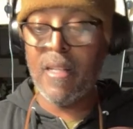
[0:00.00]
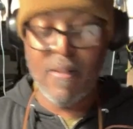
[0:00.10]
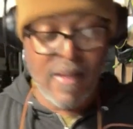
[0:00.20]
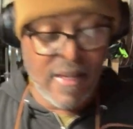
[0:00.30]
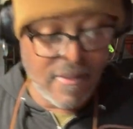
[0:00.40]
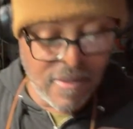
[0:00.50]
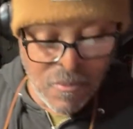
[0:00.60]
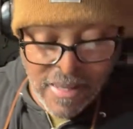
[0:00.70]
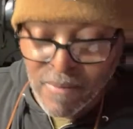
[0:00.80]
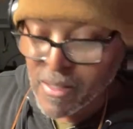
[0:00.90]
Okay, so
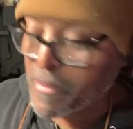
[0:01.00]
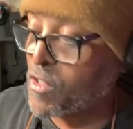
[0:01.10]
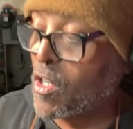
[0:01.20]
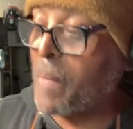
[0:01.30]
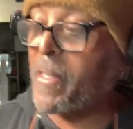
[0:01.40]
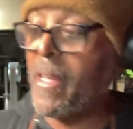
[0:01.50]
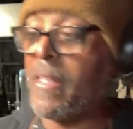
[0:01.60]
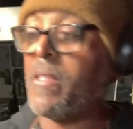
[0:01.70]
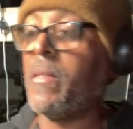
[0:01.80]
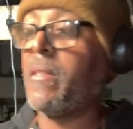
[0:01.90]
we haven't even stropped it
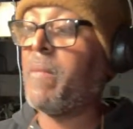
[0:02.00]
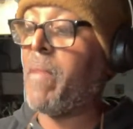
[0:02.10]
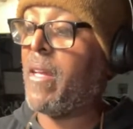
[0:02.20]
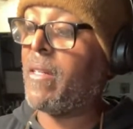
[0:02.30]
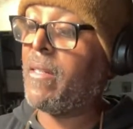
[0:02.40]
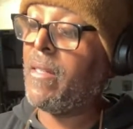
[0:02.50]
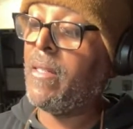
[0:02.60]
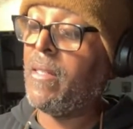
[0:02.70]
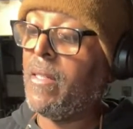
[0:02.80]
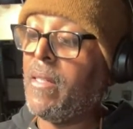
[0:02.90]
yet, so it'll get better
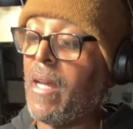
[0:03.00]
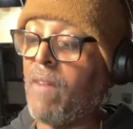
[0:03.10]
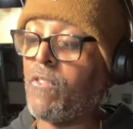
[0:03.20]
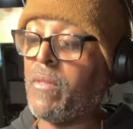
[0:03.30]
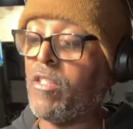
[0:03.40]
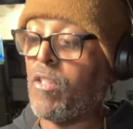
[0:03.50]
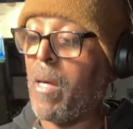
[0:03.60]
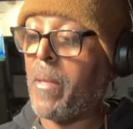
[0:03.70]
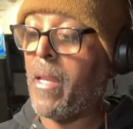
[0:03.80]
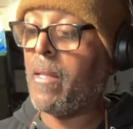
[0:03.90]
after we
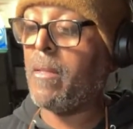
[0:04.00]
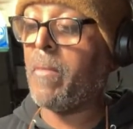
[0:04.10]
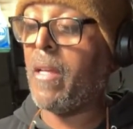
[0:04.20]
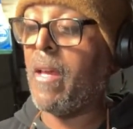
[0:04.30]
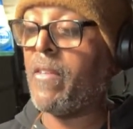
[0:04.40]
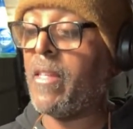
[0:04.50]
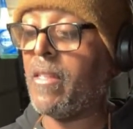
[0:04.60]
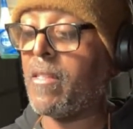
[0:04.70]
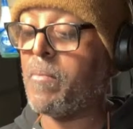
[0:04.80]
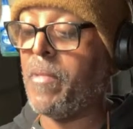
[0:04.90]
strop it. But everything
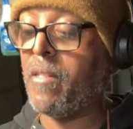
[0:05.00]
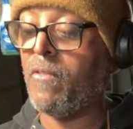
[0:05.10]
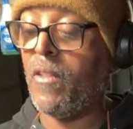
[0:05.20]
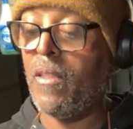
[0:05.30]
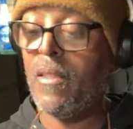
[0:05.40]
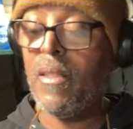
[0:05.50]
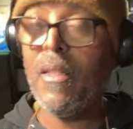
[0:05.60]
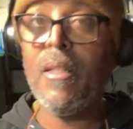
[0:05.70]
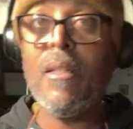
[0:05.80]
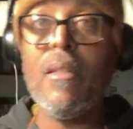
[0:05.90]
looks beautiful.
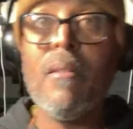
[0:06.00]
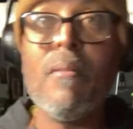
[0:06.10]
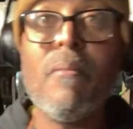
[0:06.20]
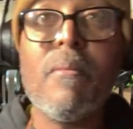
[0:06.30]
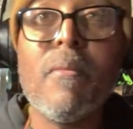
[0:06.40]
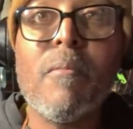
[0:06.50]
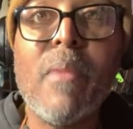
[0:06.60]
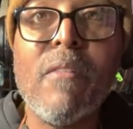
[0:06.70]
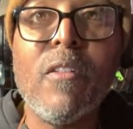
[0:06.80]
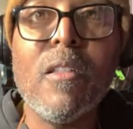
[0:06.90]

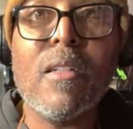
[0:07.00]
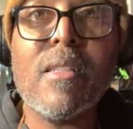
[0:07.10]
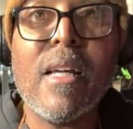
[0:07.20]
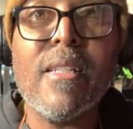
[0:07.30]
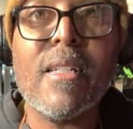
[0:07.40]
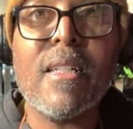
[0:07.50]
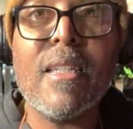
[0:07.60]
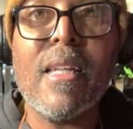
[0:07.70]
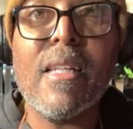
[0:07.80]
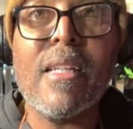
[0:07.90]
Bevel looks nice and
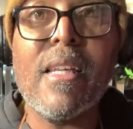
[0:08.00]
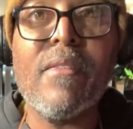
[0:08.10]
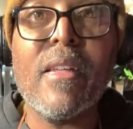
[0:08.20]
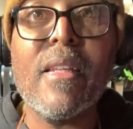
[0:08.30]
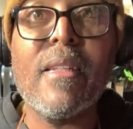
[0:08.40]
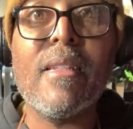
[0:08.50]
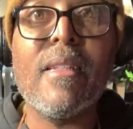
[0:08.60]
clean and even.